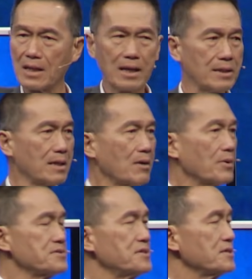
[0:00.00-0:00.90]
And here
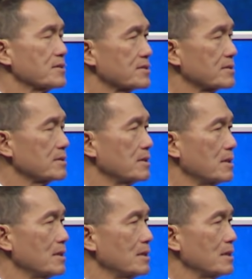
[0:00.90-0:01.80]
was Jesus,
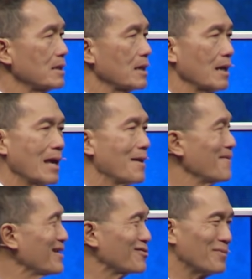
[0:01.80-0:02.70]

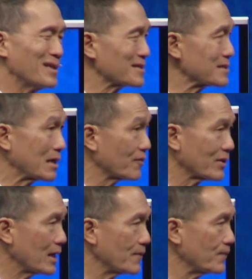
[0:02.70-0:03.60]
claiming to be the Son of
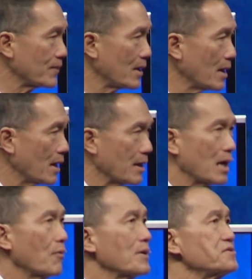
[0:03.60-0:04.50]
God.
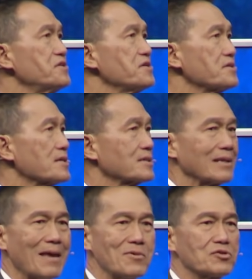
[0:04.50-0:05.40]
Here was Jesus,
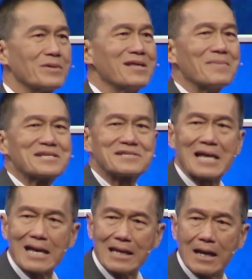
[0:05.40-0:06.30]
claiming to be the
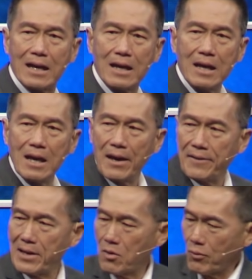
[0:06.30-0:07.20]
Messiah.
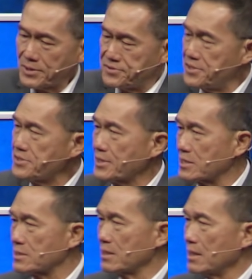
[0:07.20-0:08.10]
Here was
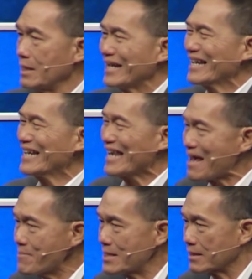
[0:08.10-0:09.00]
Jesus,
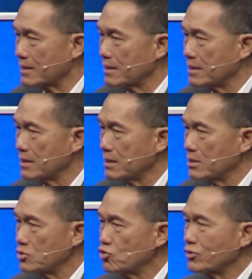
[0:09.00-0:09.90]
claiming
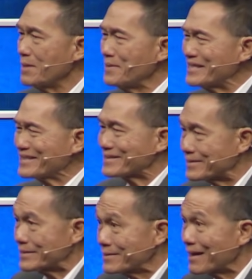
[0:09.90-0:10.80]
to give
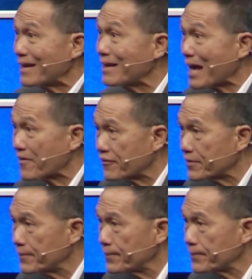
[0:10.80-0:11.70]
eternal life.